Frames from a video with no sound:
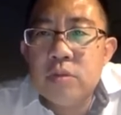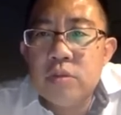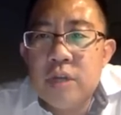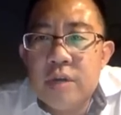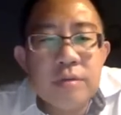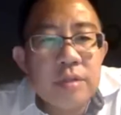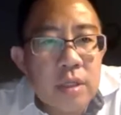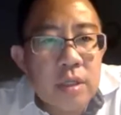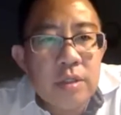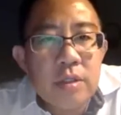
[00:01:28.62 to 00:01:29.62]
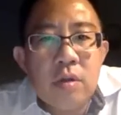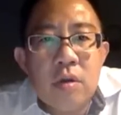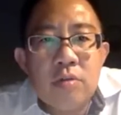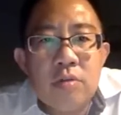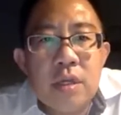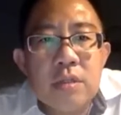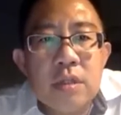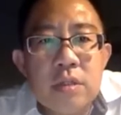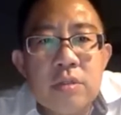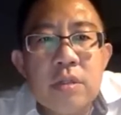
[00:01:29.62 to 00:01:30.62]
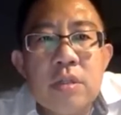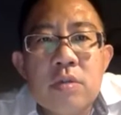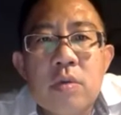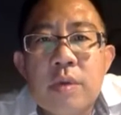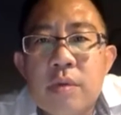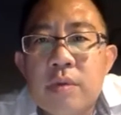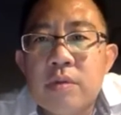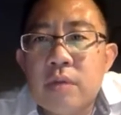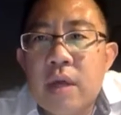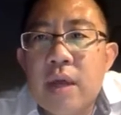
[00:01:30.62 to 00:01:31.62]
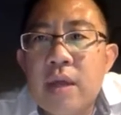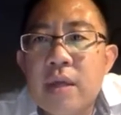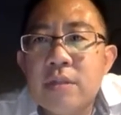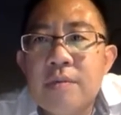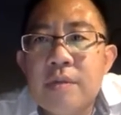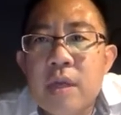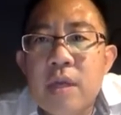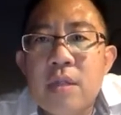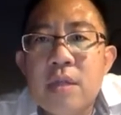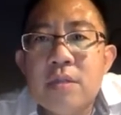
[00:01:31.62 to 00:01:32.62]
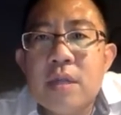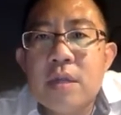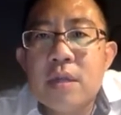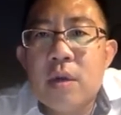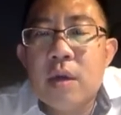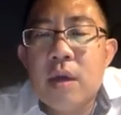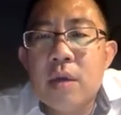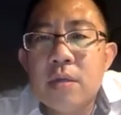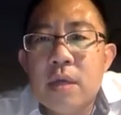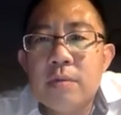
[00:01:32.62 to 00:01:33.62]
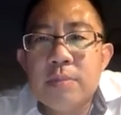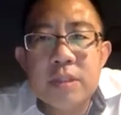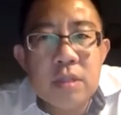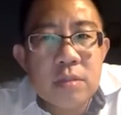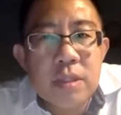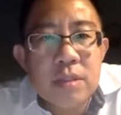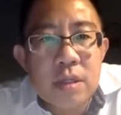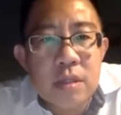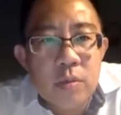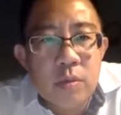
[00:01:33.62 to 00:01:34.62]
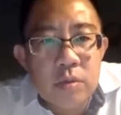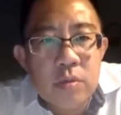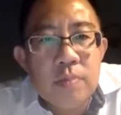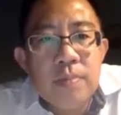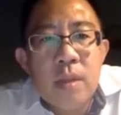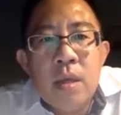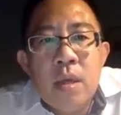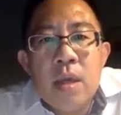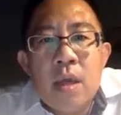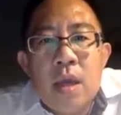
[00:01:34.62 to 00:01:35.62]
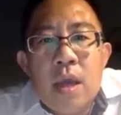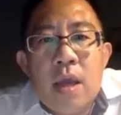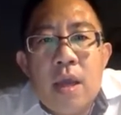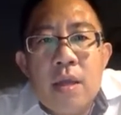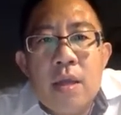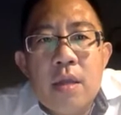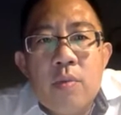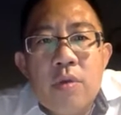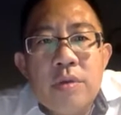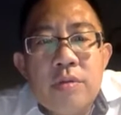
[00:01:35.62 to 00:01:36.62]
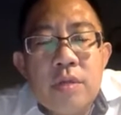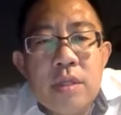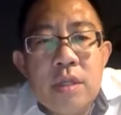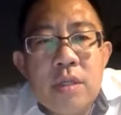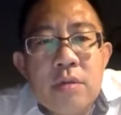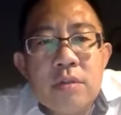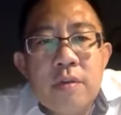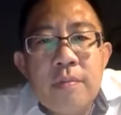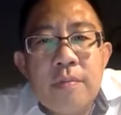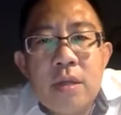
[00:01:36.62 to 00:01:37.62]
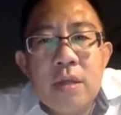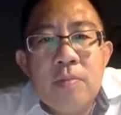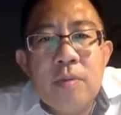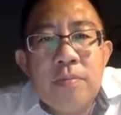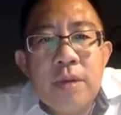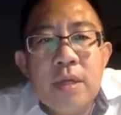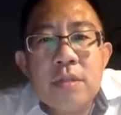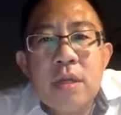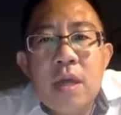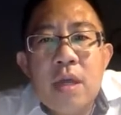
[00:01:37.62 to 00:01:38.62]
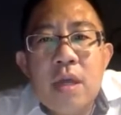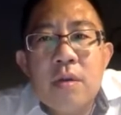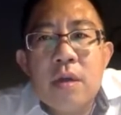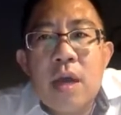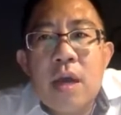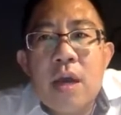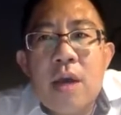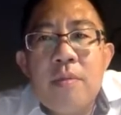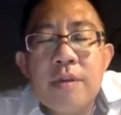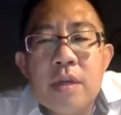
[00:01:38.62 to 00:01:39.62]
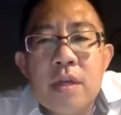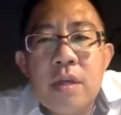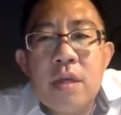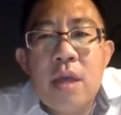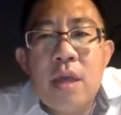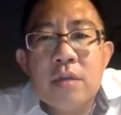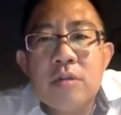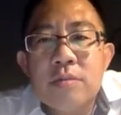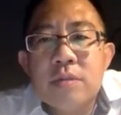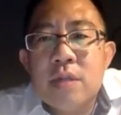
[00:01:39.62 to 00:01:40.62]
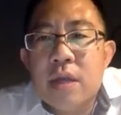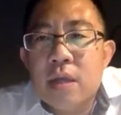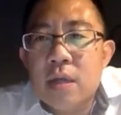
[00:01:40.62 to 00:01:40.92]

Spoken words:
general surgeons or orthopedic surgeons, so we want to highlight some of the key things that a specialist burn center will do, and then go into the details of the Bali bomb blast and come out the key axioms, like